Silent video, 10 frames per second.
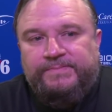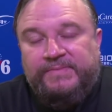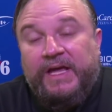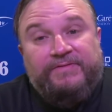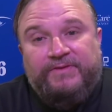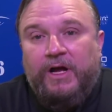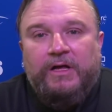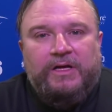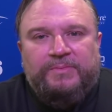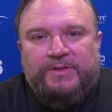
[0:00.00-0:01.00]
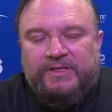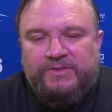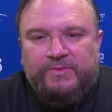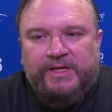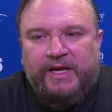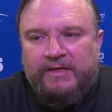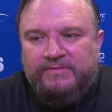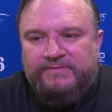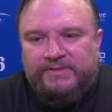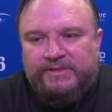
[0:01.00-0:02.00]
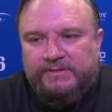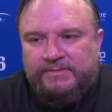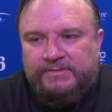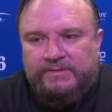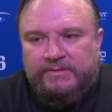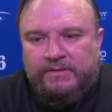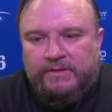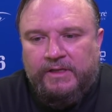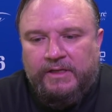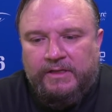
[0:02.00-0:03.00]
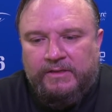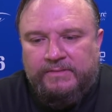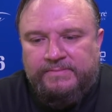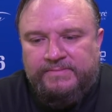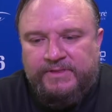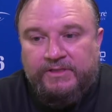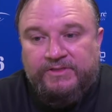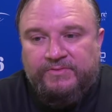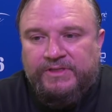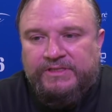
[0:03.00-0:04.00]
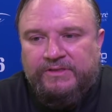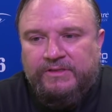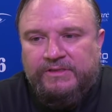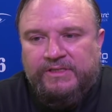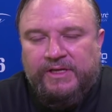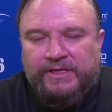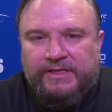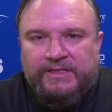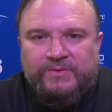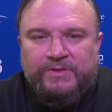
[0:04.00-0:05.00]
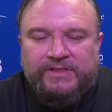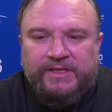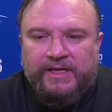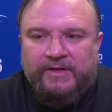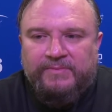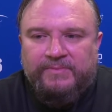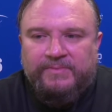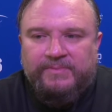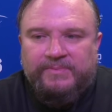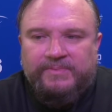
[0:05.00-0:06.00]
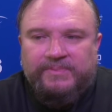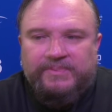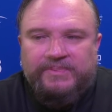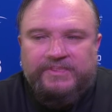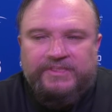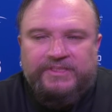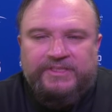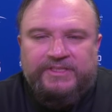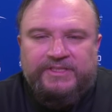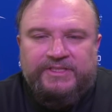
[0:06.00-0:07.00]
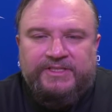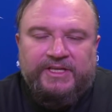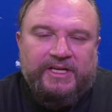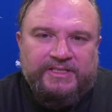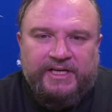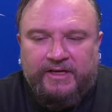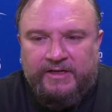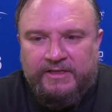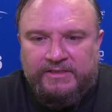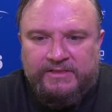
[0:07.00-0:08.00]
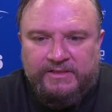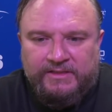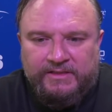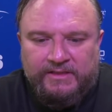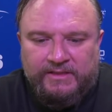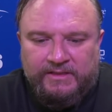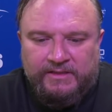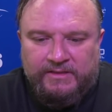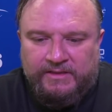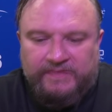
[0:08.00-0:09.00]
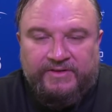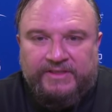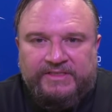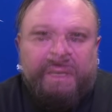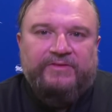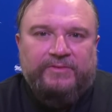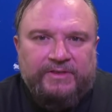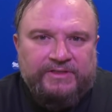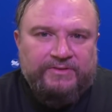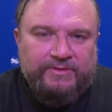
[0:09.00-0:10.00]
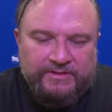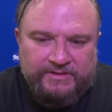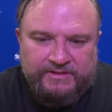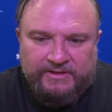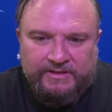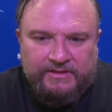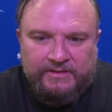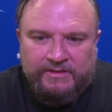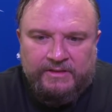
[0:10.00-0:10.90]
Yeah, for all our players, we have tons of resources. I think that's one thing I've been, you know, besides Josh Harris and giving us every resource to